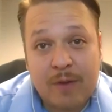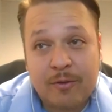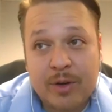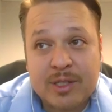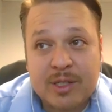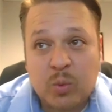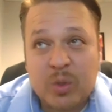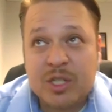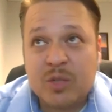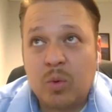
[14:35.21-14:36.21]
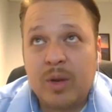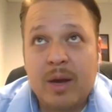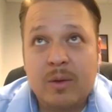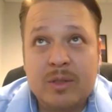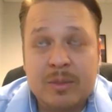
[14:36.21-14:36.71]
for instance, we just rolled
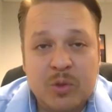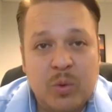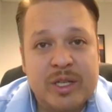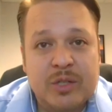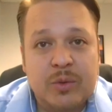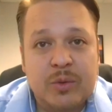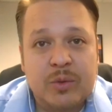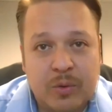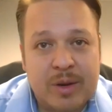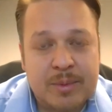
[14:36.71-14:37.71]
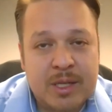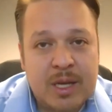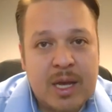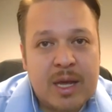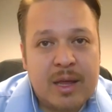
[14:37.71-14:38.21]
out some tweaks to a script
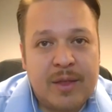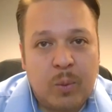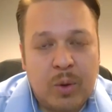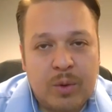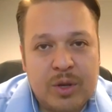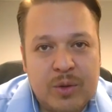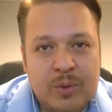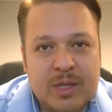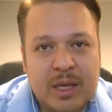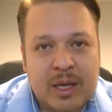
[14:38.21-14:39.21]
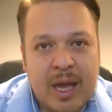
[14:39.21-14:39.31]
that we were using.